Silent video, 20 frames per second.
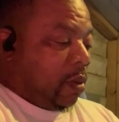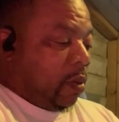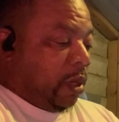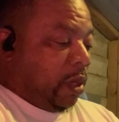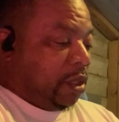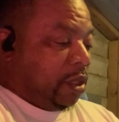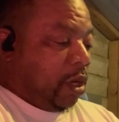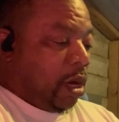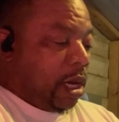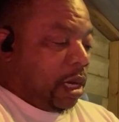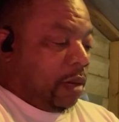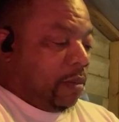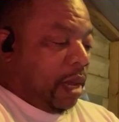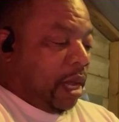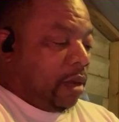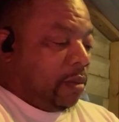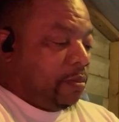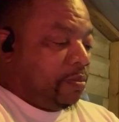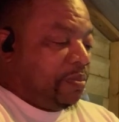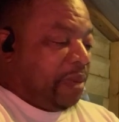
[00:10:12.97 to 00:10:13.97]
we talking
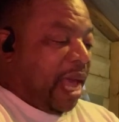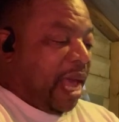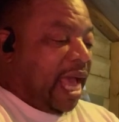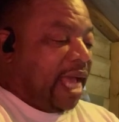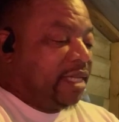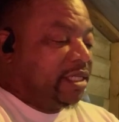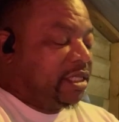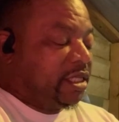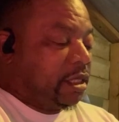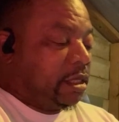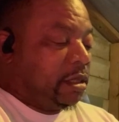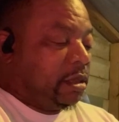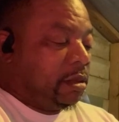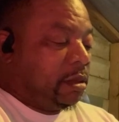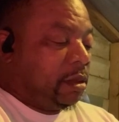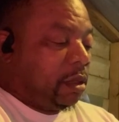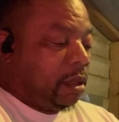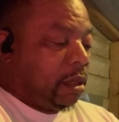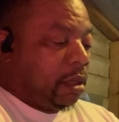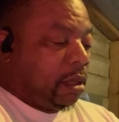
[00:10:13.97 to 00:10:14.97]
about Passion
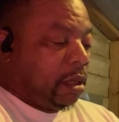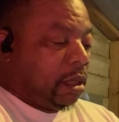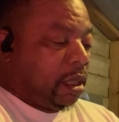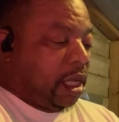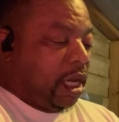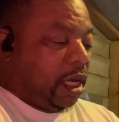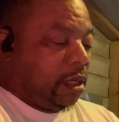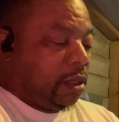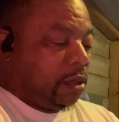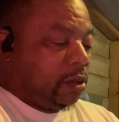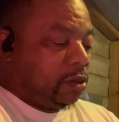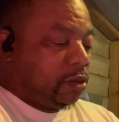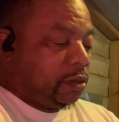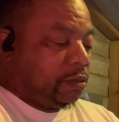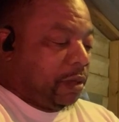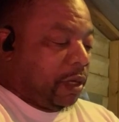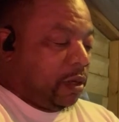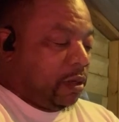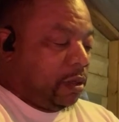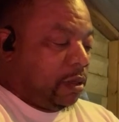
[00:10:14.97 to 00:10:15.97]
Kennels,
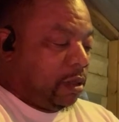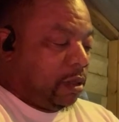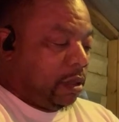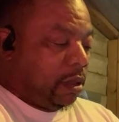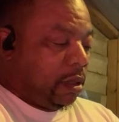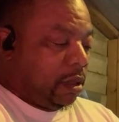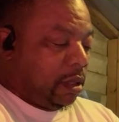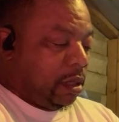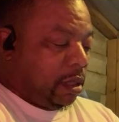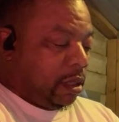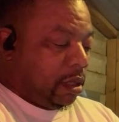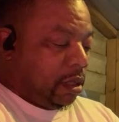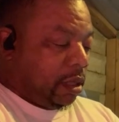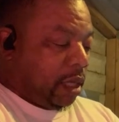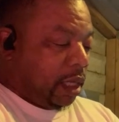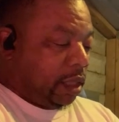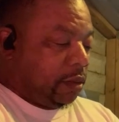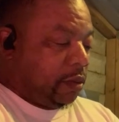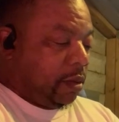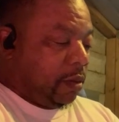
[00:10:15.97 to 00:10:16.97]
bro.
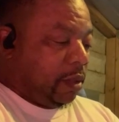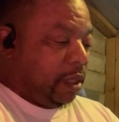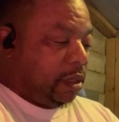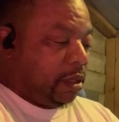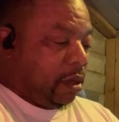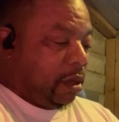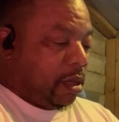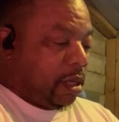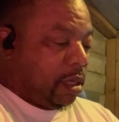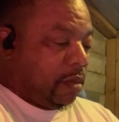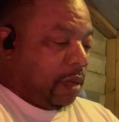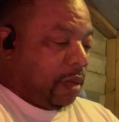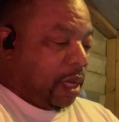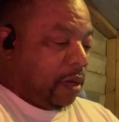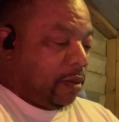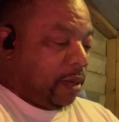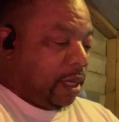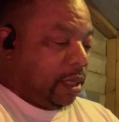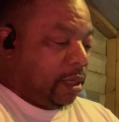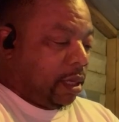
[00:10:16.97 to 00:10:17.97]
That's what we talking
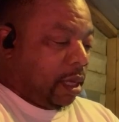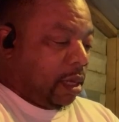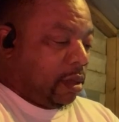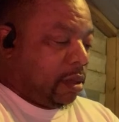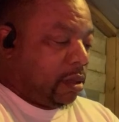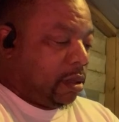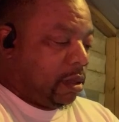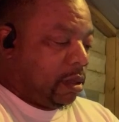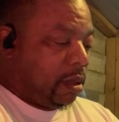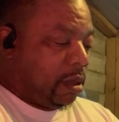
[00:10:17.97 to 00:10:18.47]
about right now.